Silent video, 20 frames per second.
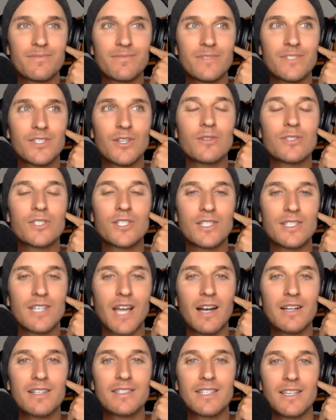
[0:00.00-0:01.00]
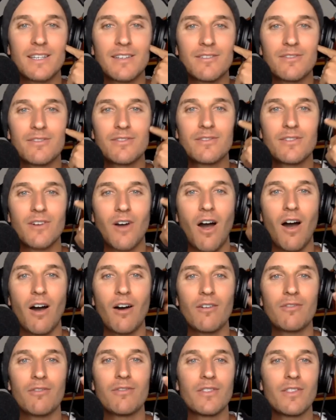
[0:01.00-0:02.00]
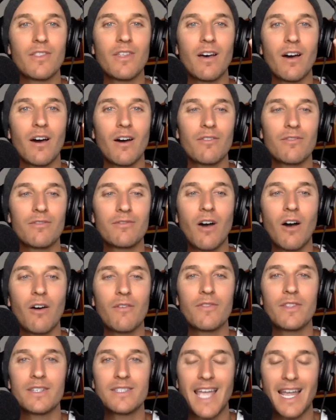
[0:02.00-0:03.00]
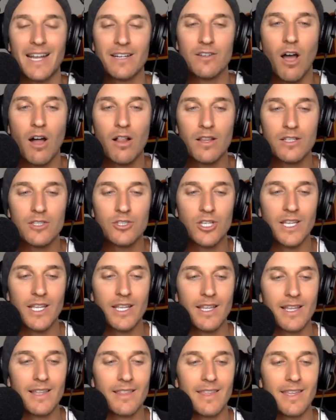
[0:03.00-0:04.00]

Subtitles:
so seductive of the technology,